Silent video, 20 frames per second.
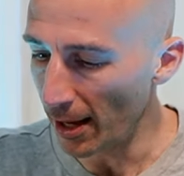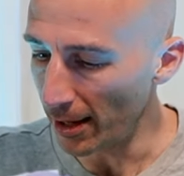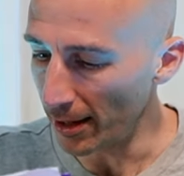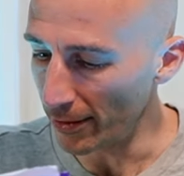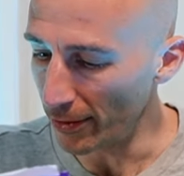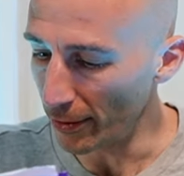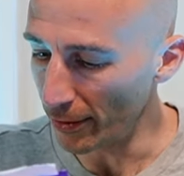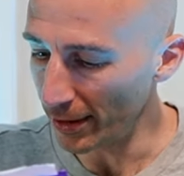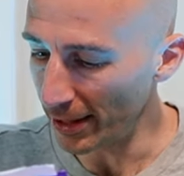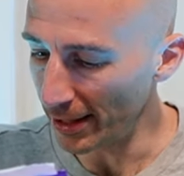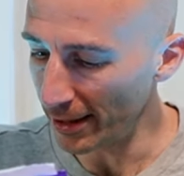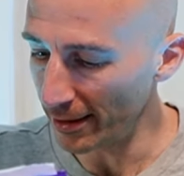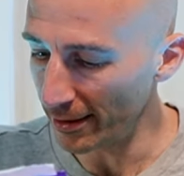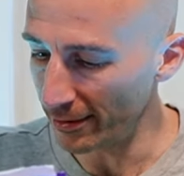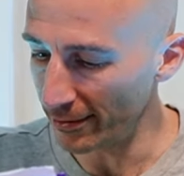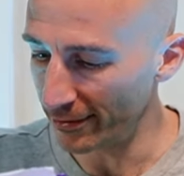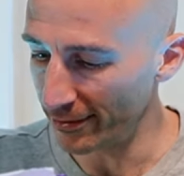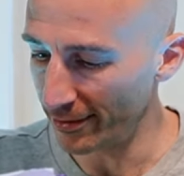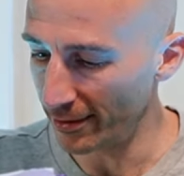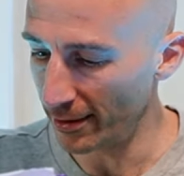There
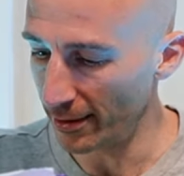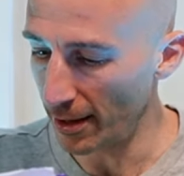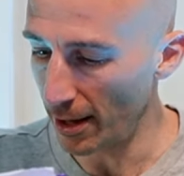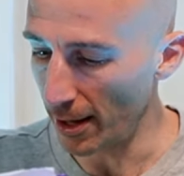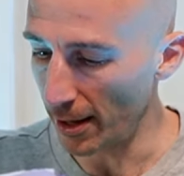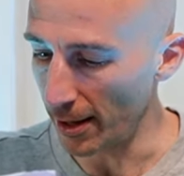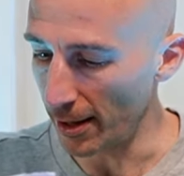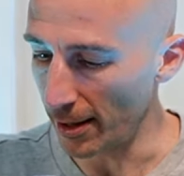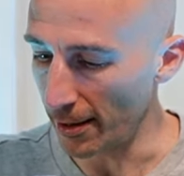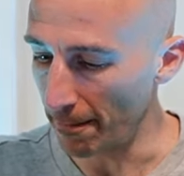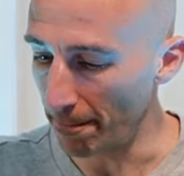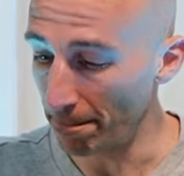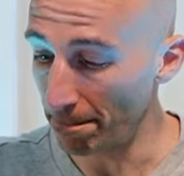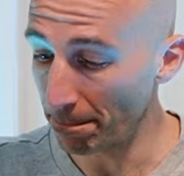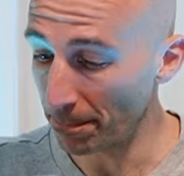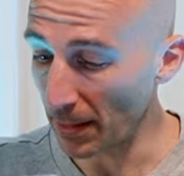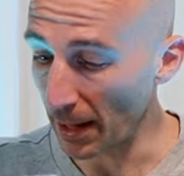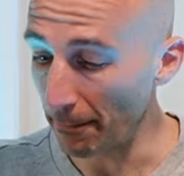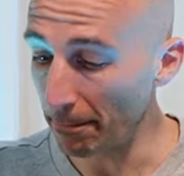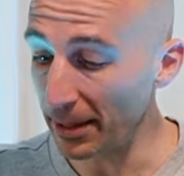is
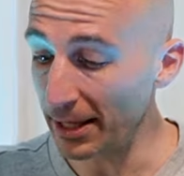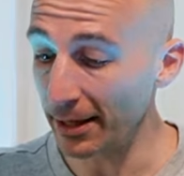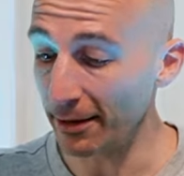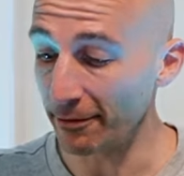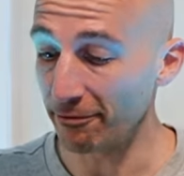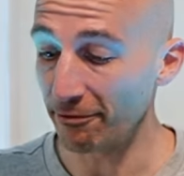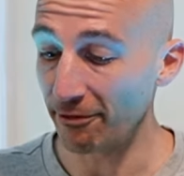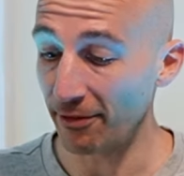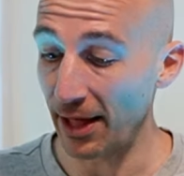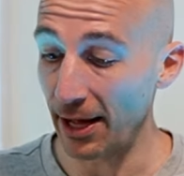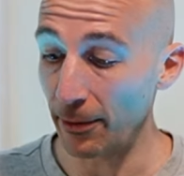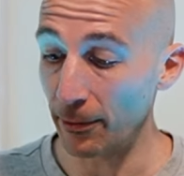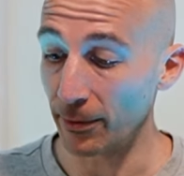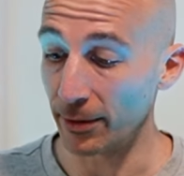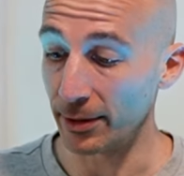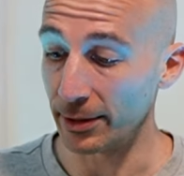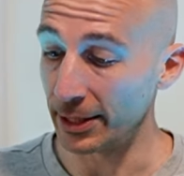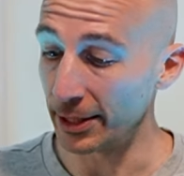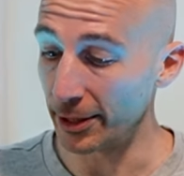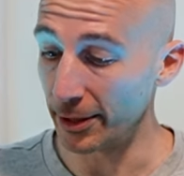peanut
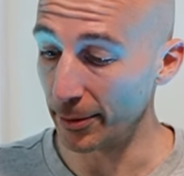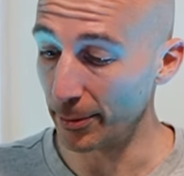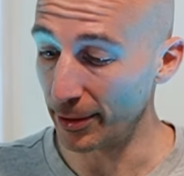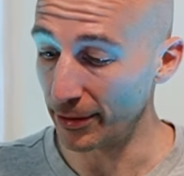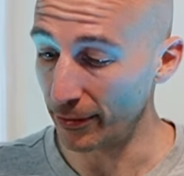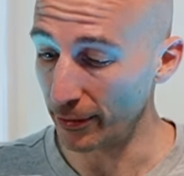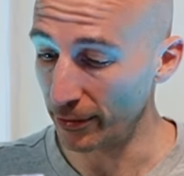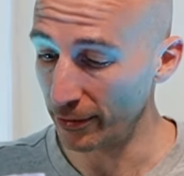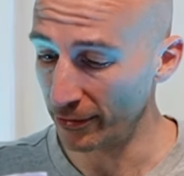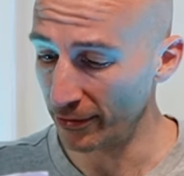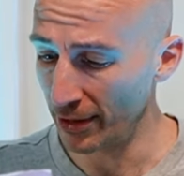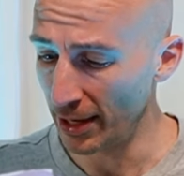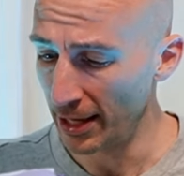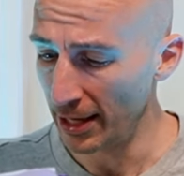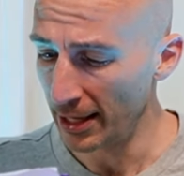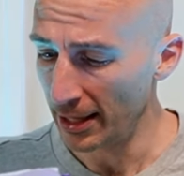flour in here, but there's